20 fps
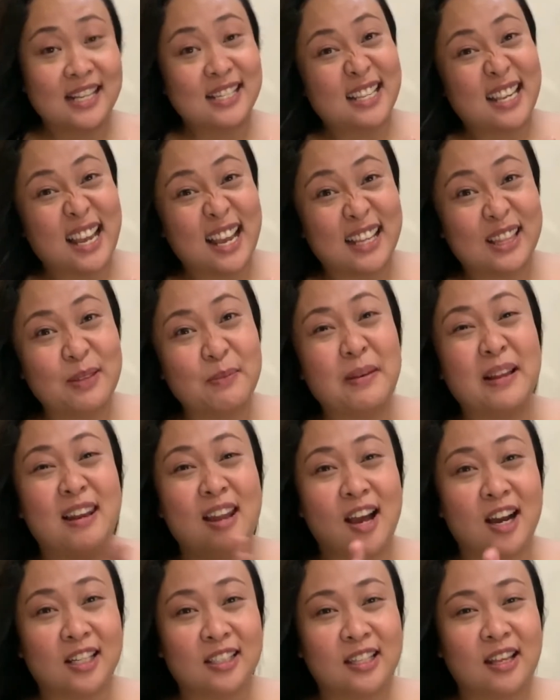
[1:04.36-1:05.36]
kasi nga, diba,
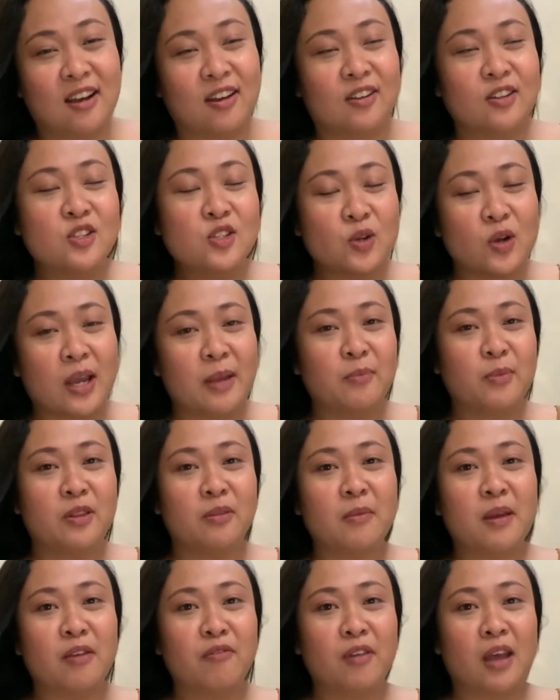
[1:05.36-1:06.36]
lockdown. So, I'm
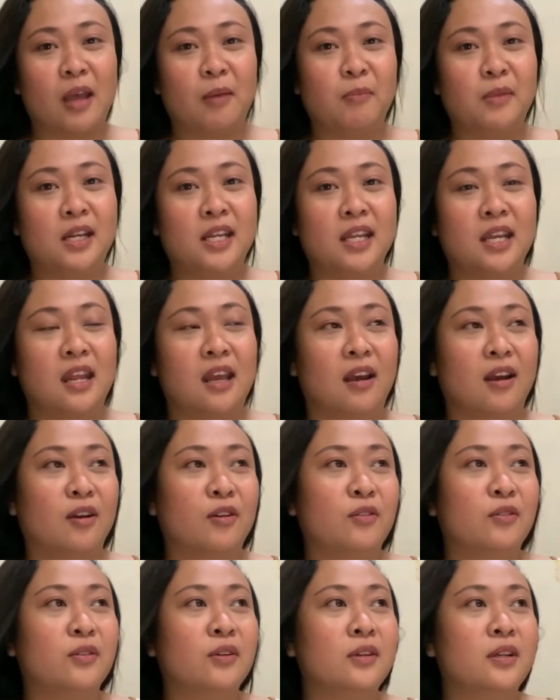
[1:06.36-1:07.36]
with my family
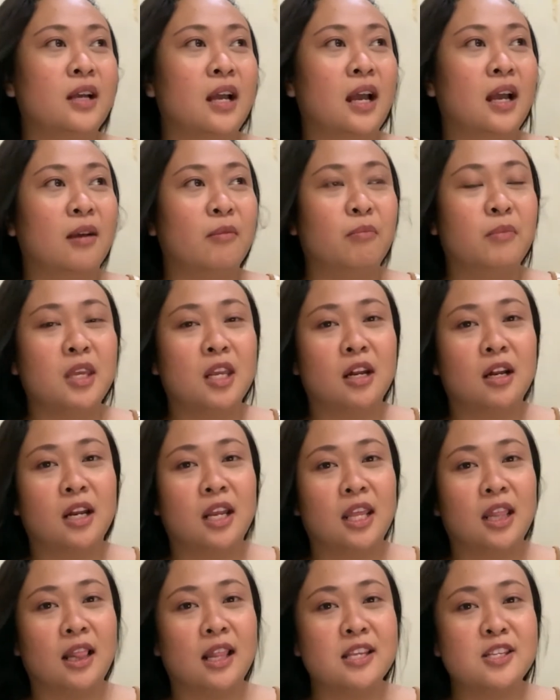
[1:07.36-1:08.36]
now here
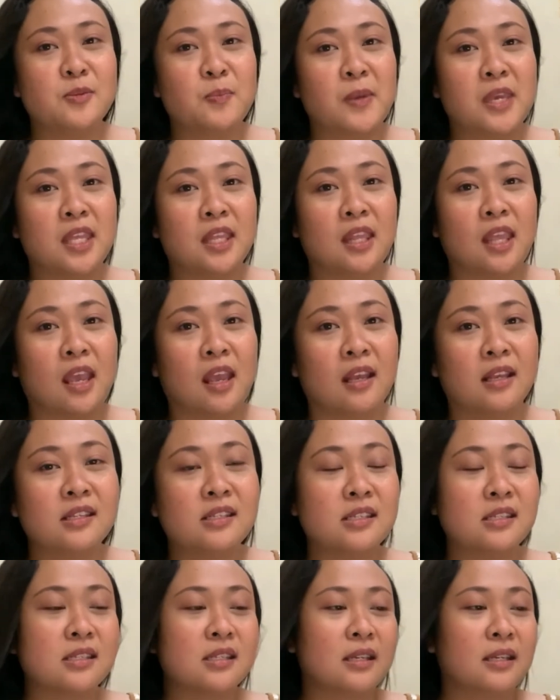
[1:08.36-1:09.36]
in Las
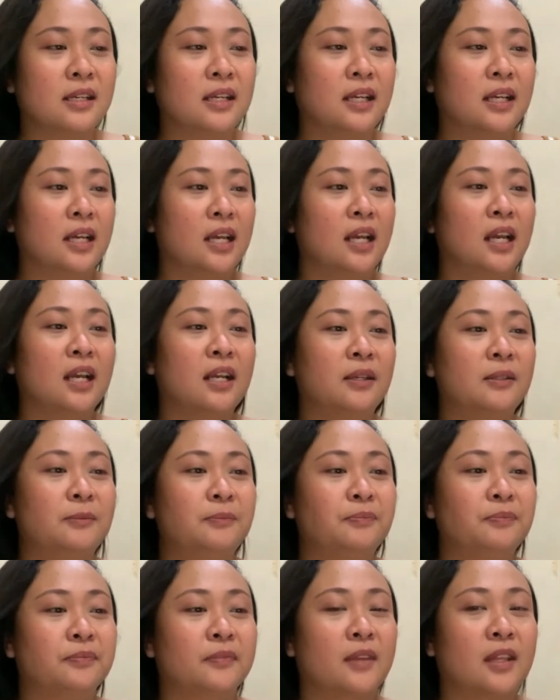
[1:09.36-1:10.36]
Pinas.
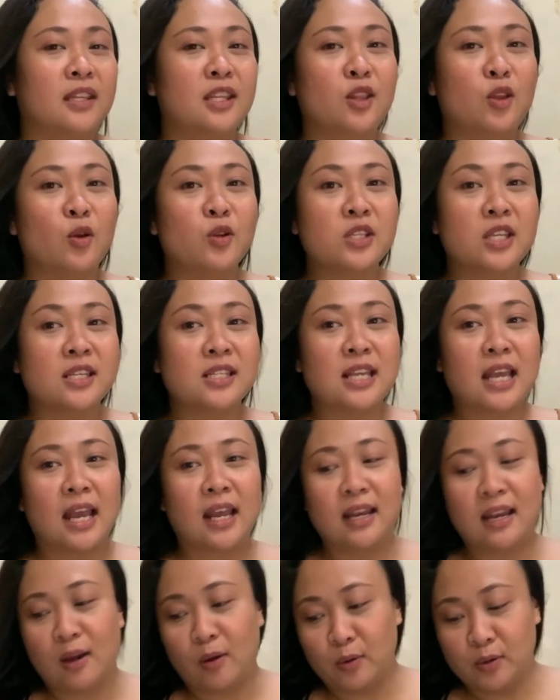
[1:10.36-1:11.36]
Nandito ako sa
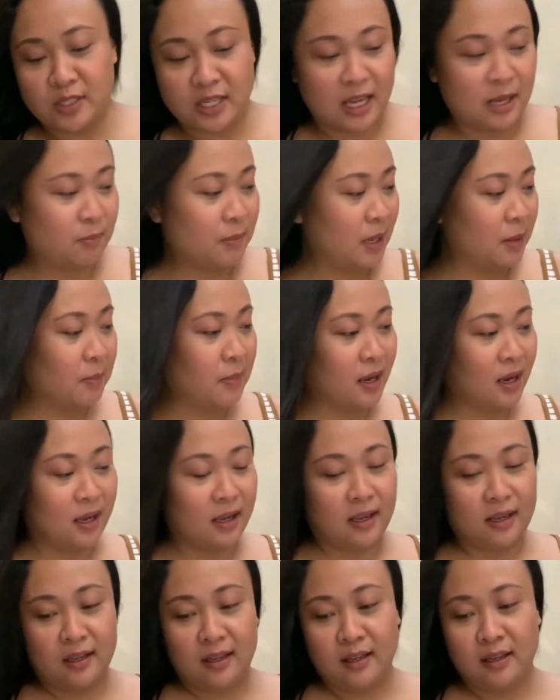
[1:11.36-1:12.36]
sala kung saan may
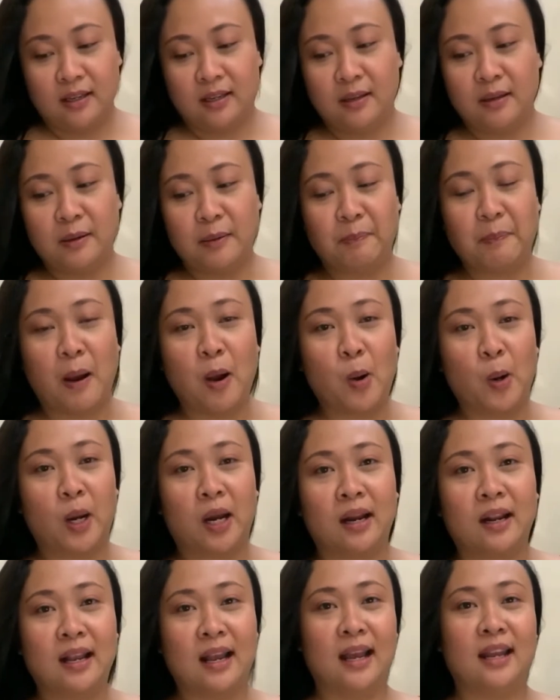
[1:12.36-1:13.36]
mga
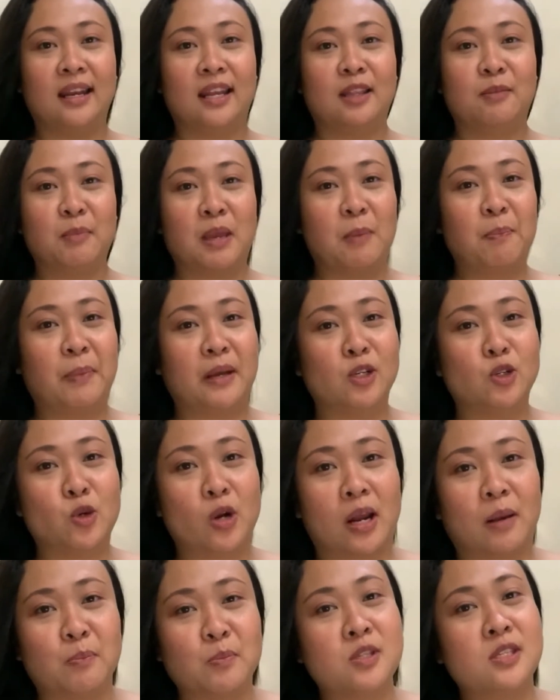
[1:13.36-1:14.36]
pa-organ at may
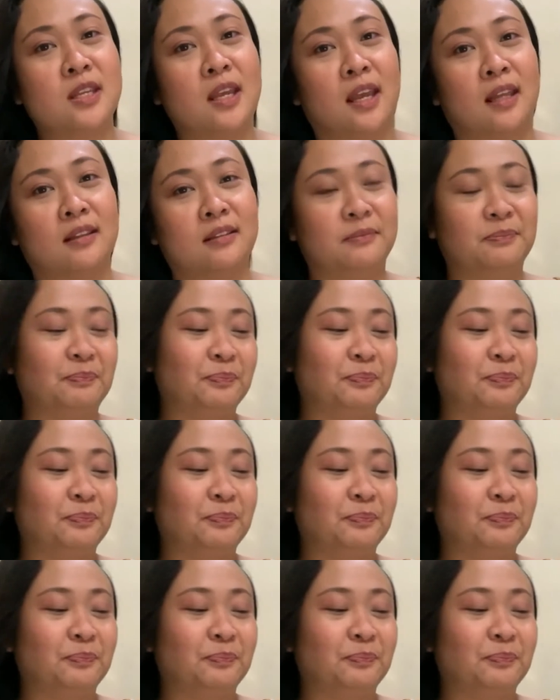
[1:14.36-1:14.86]
pa-drum set.